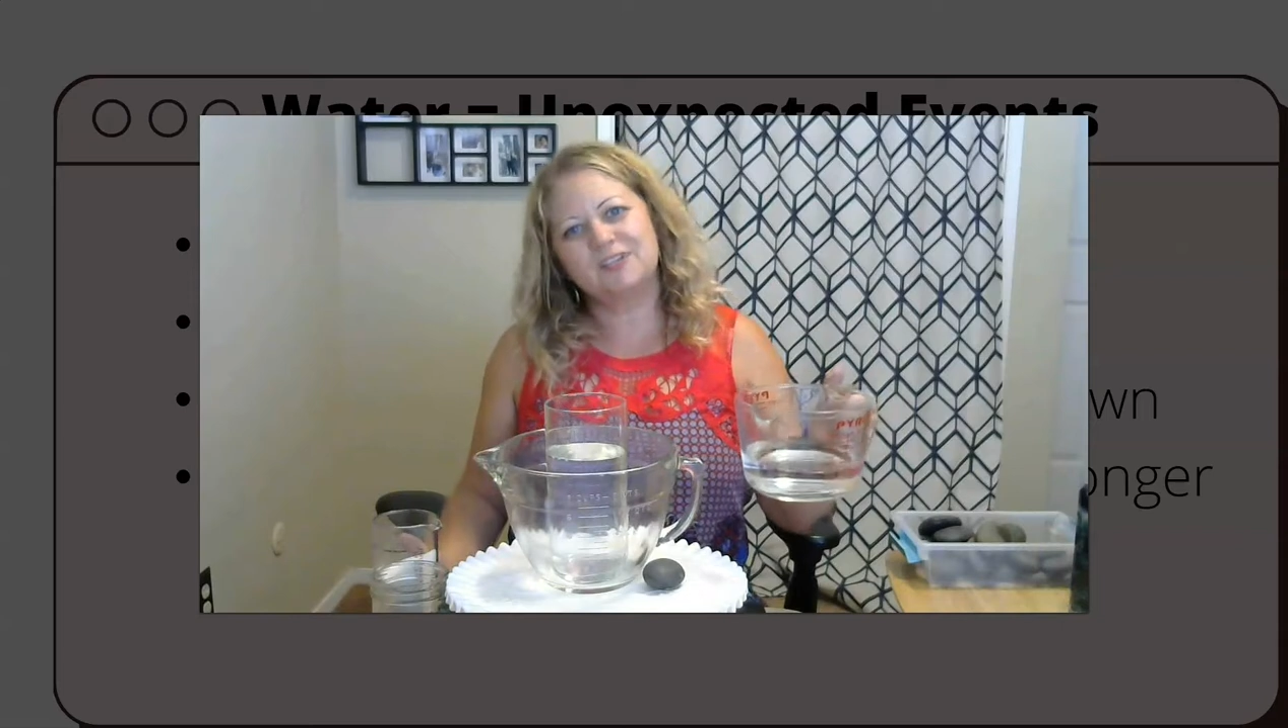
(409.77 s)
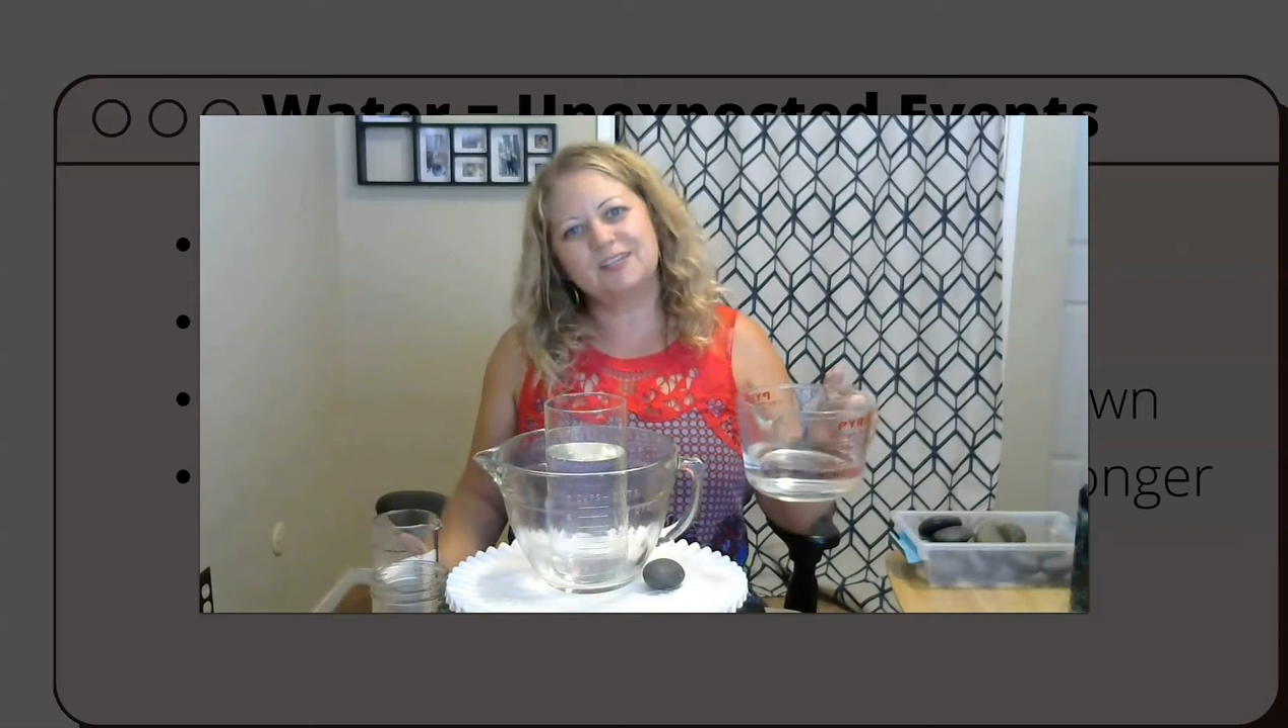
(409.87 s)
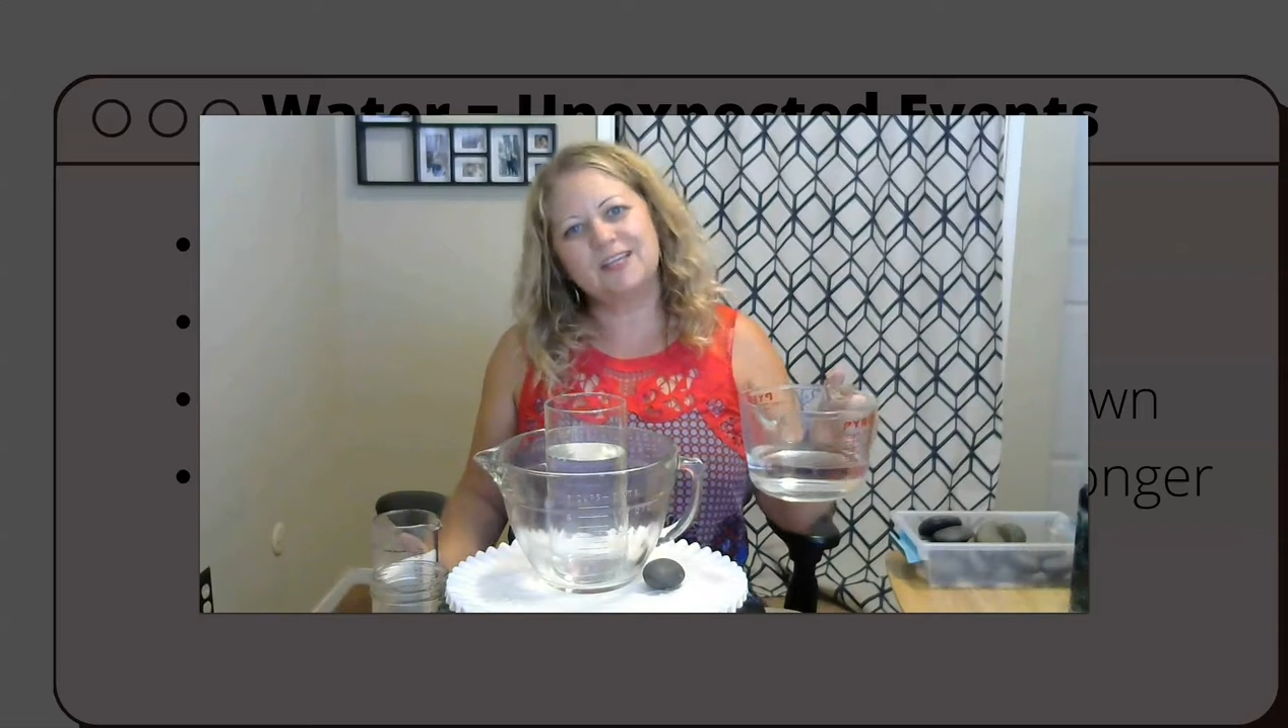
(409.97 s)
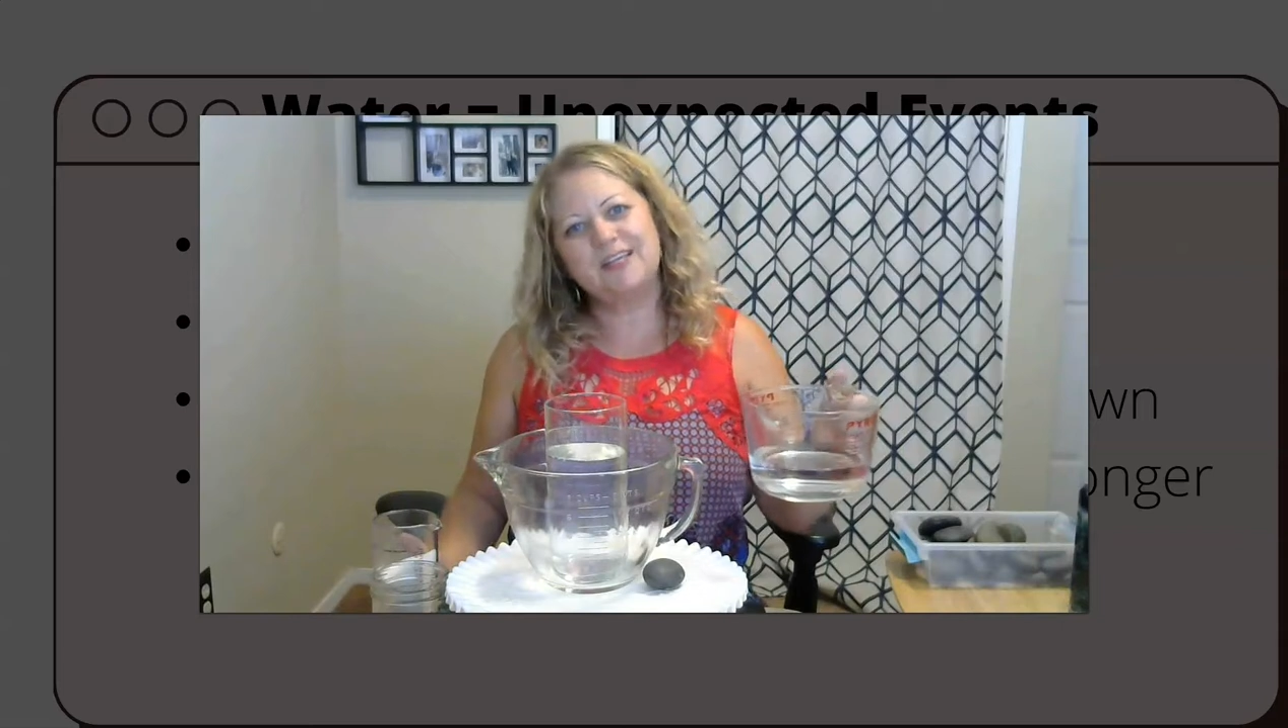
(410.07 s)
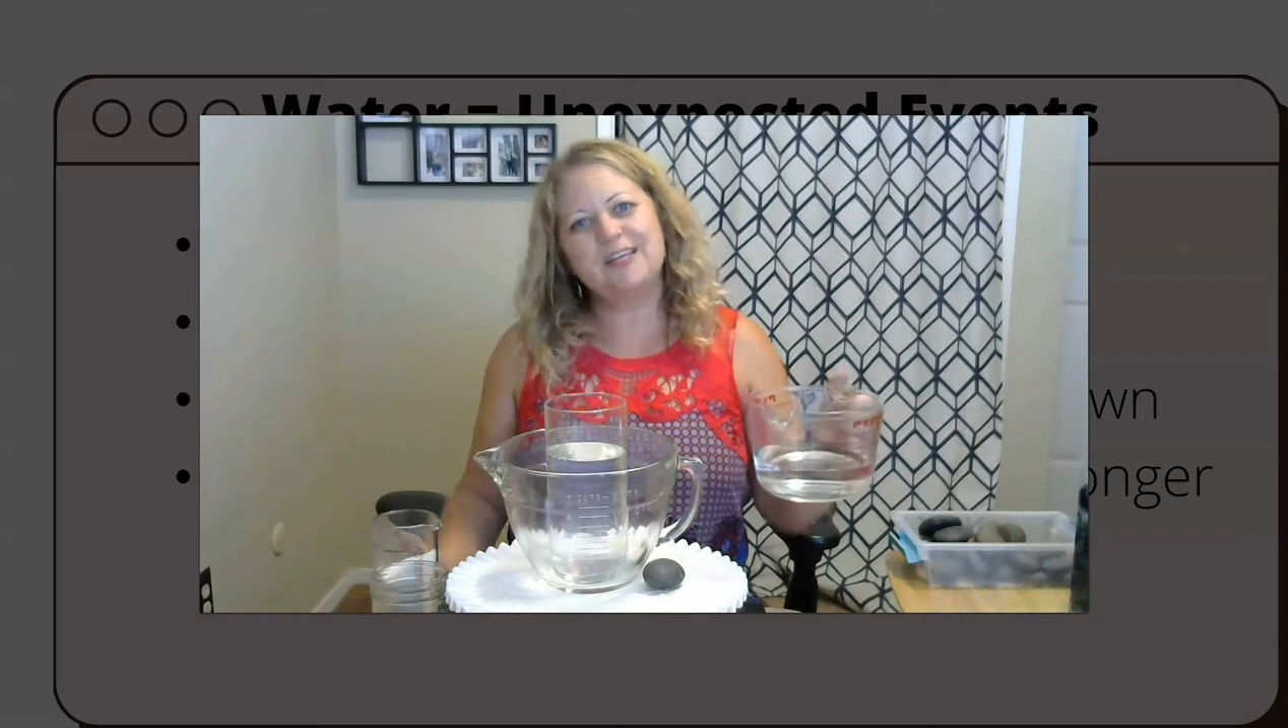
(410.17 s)
your
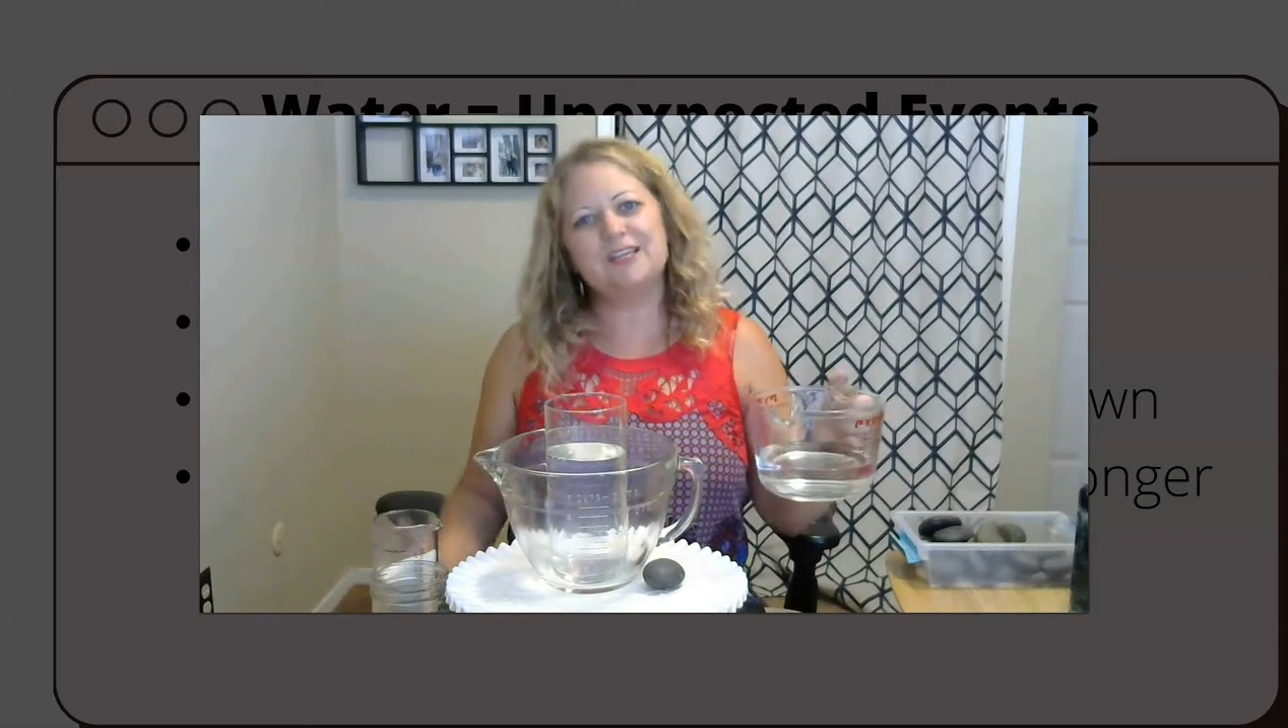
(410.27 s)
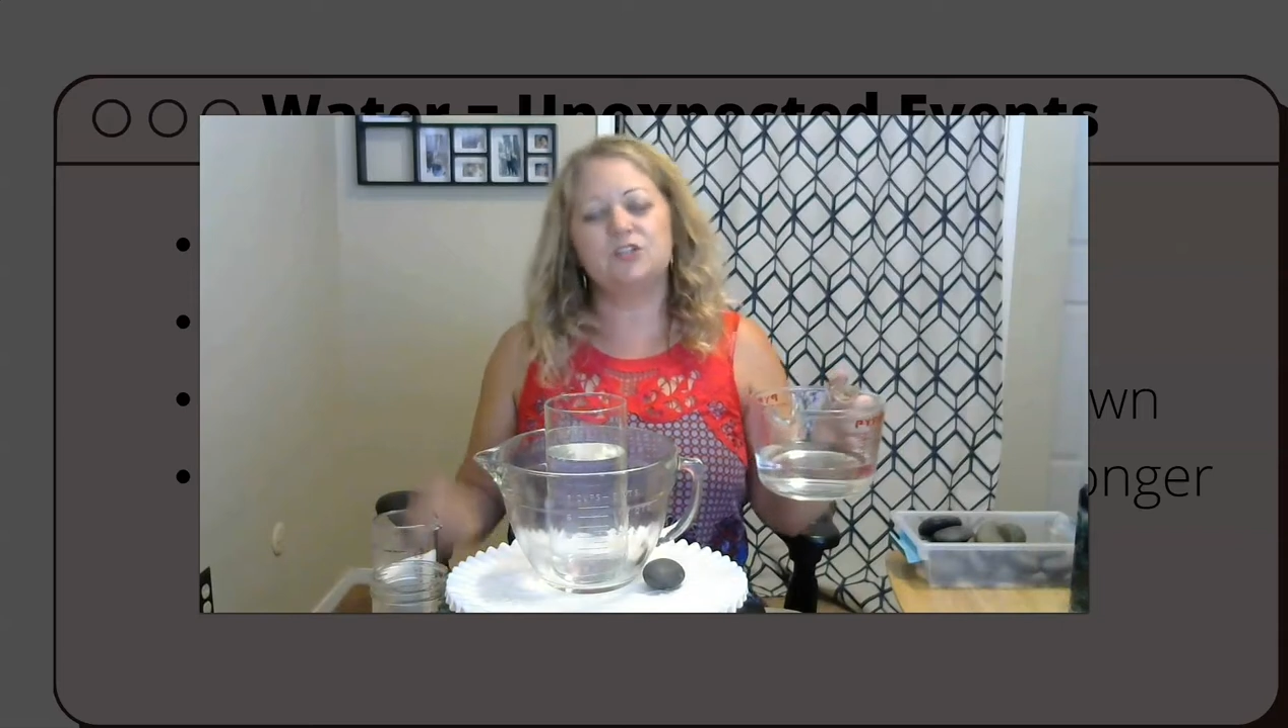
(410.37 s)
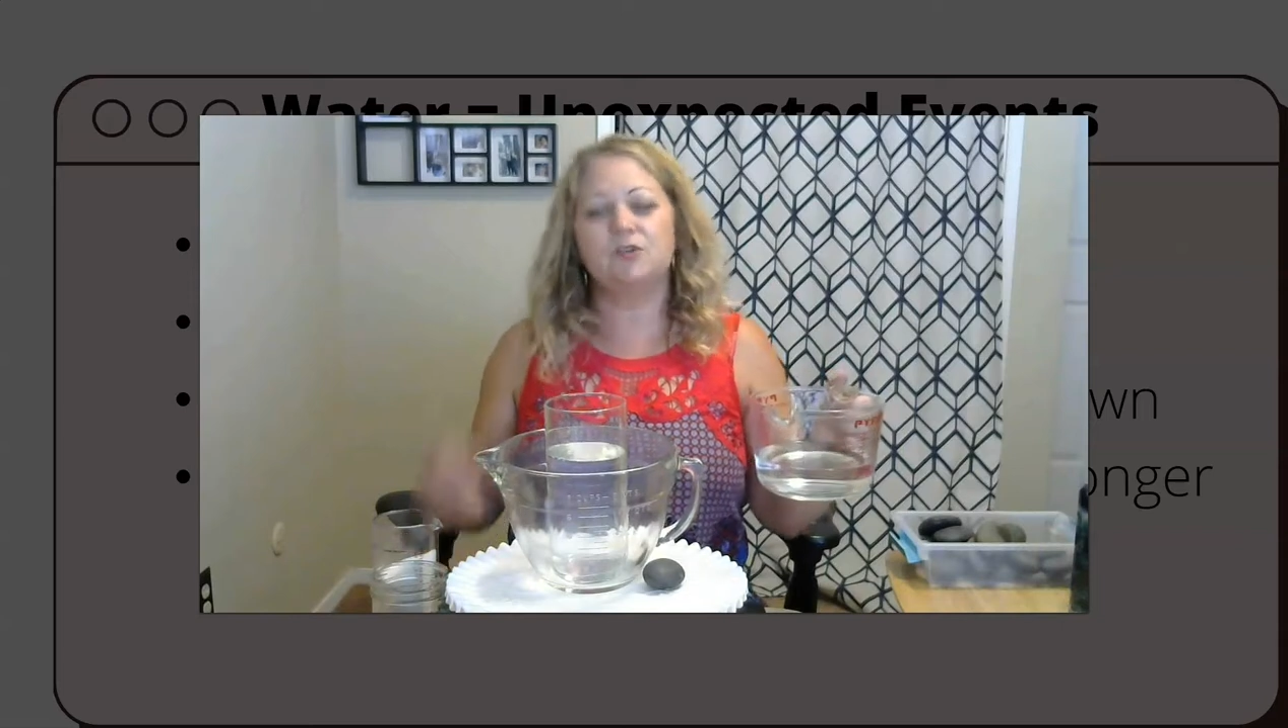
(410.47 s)
keys,